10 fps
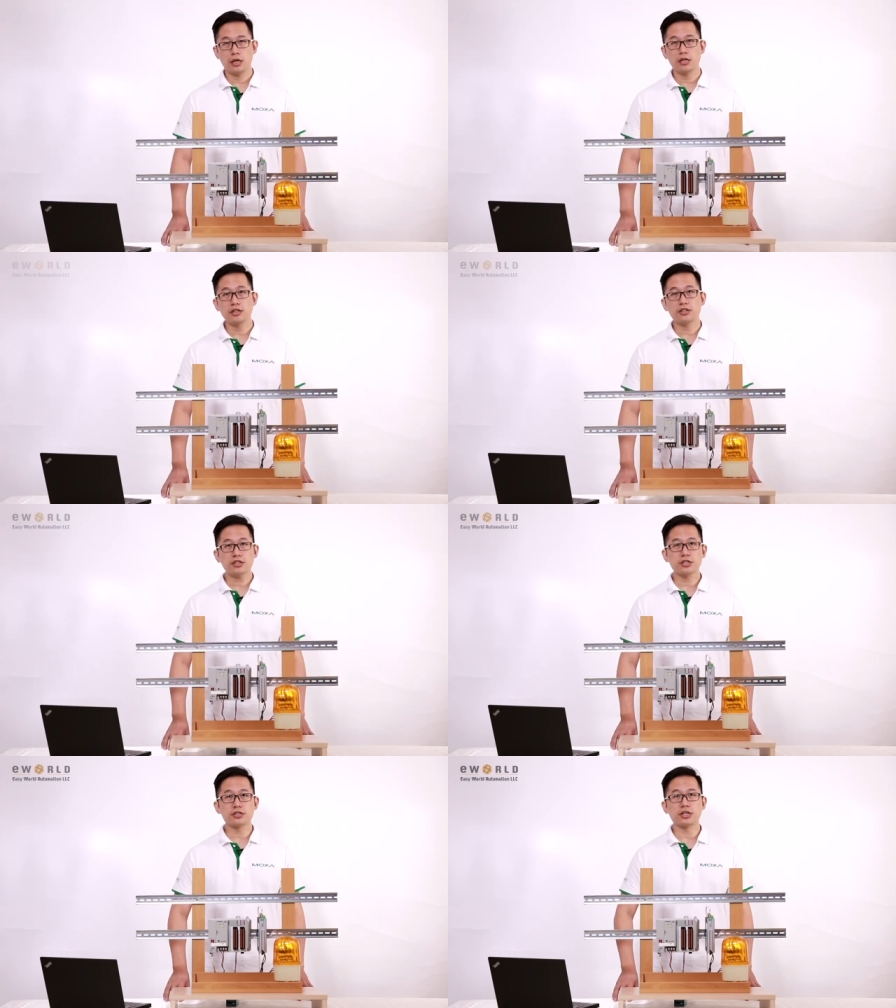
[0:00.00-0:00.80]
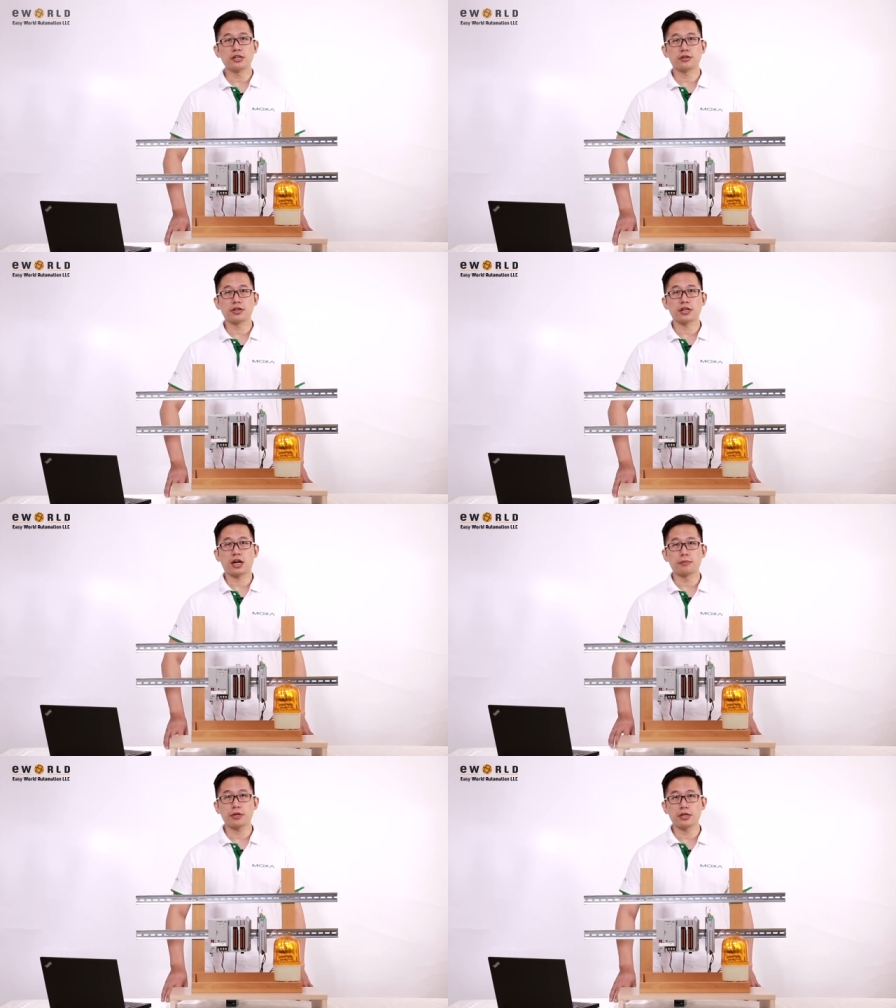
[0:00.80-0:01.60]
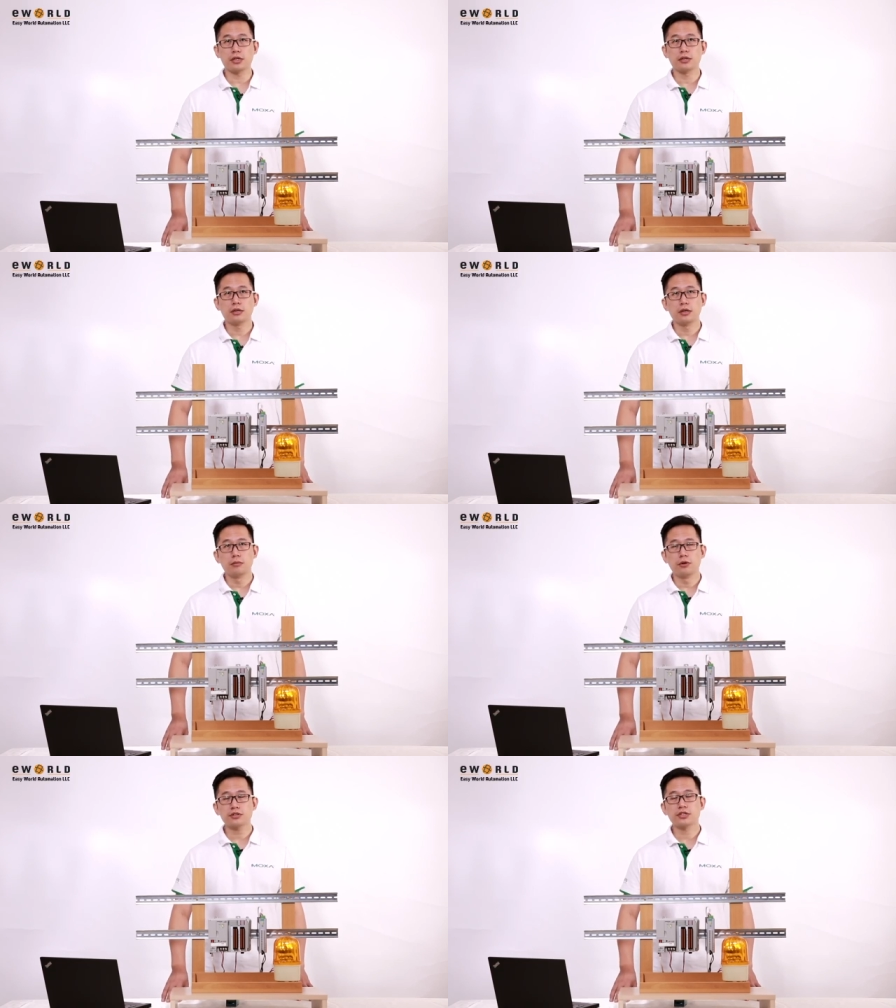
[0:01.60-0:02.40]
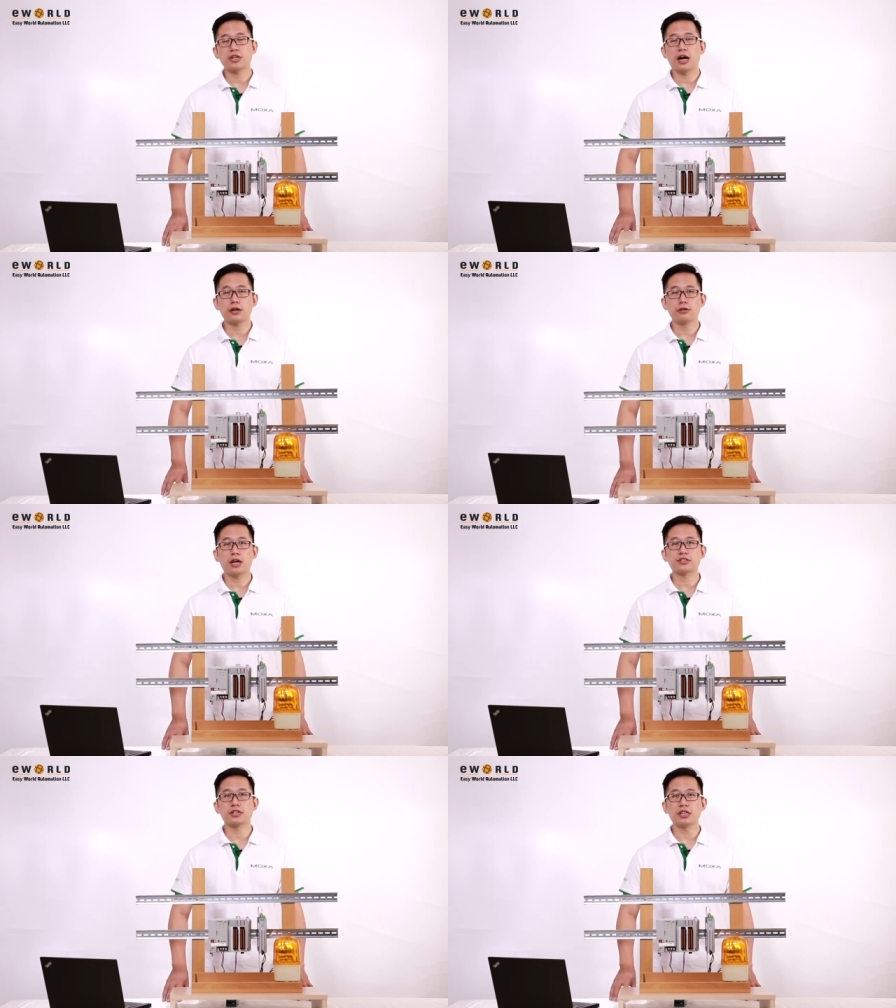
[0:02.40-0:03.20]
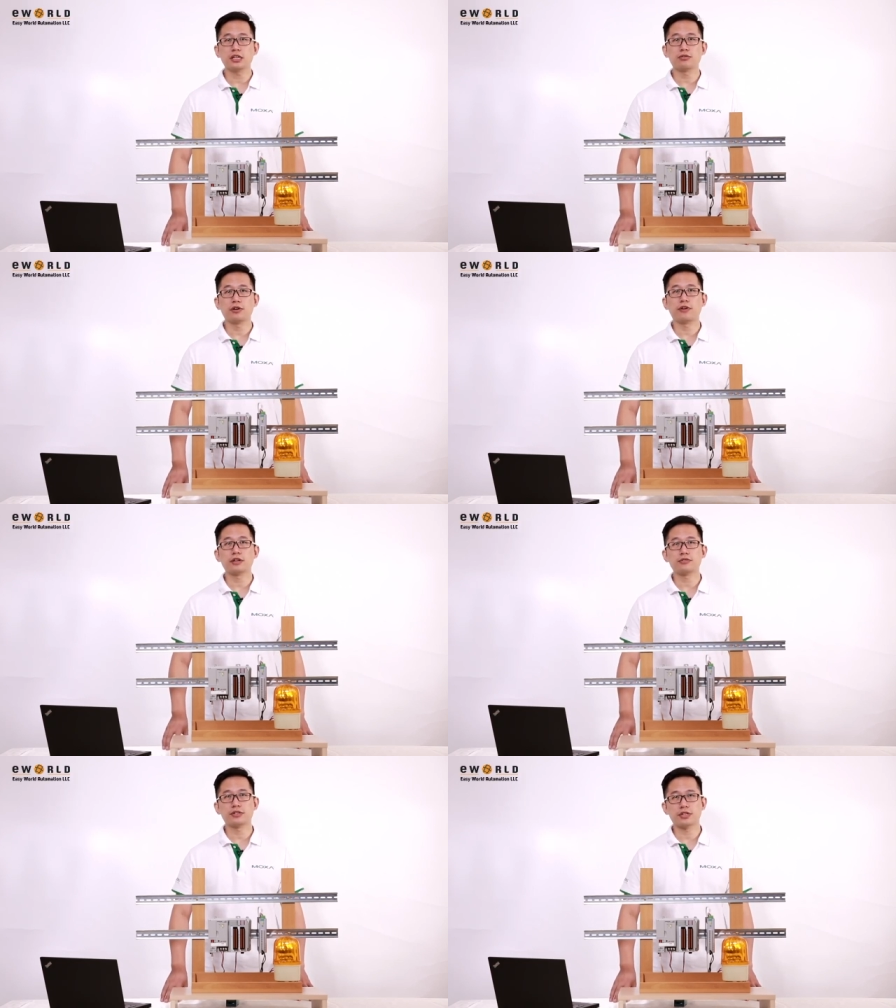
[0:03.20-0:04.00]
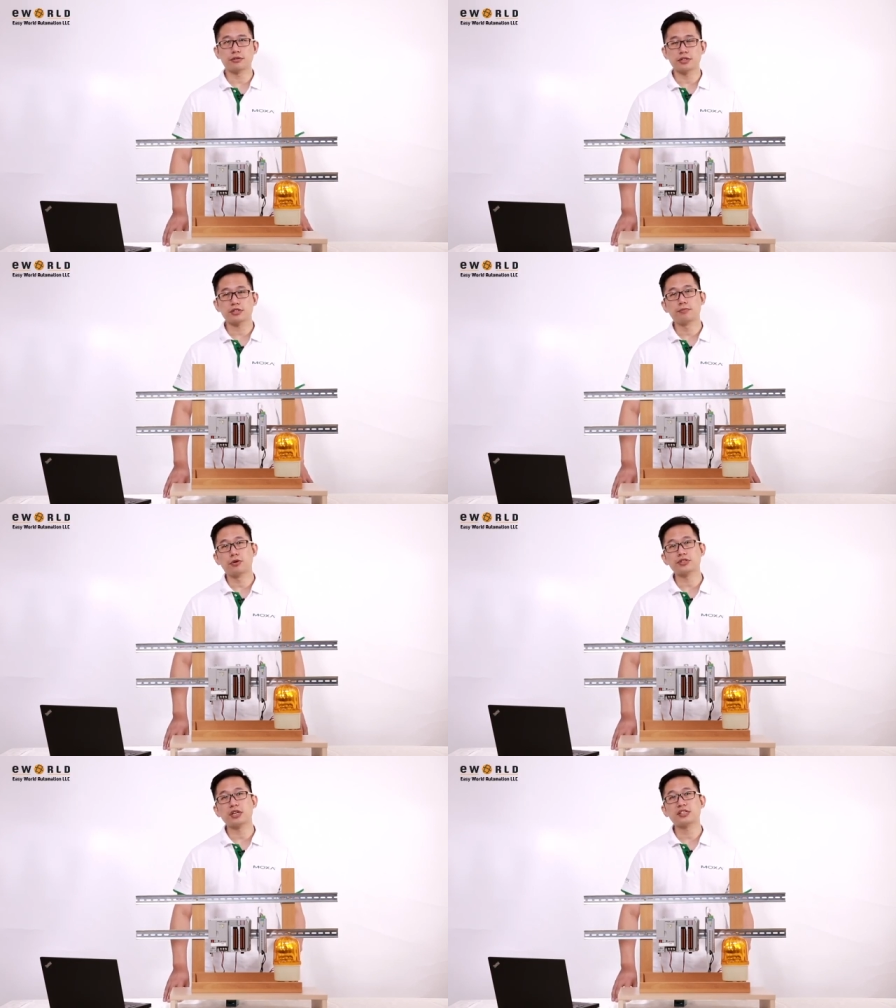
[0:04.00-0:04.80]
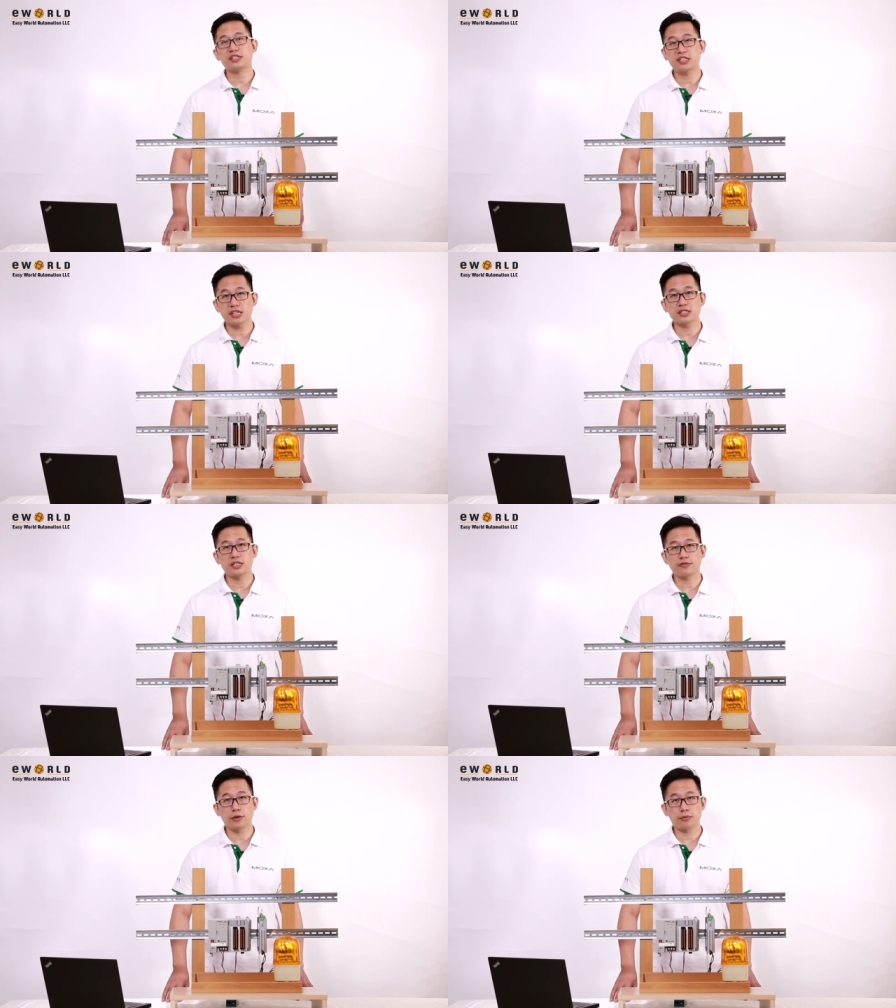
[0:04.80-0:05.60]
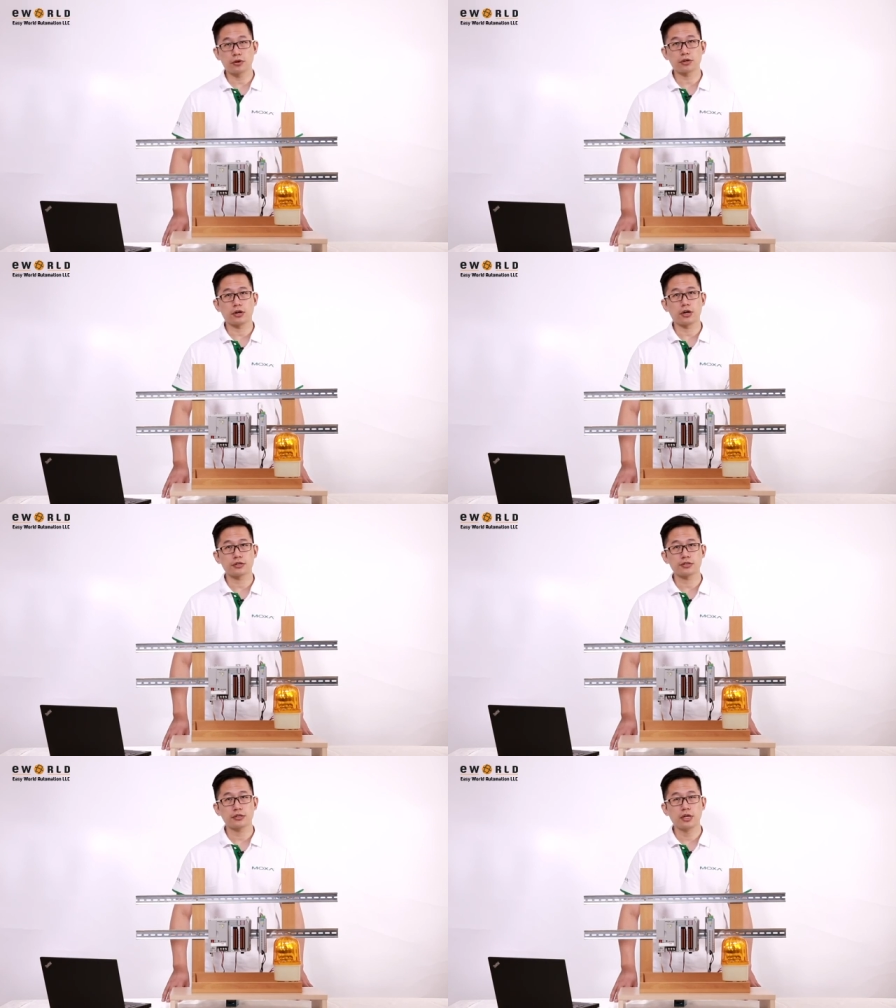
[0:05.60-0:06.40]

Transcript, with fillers: In addition to Ethernet IP, Moxa's ioLogik E1200 series supports six different protocols,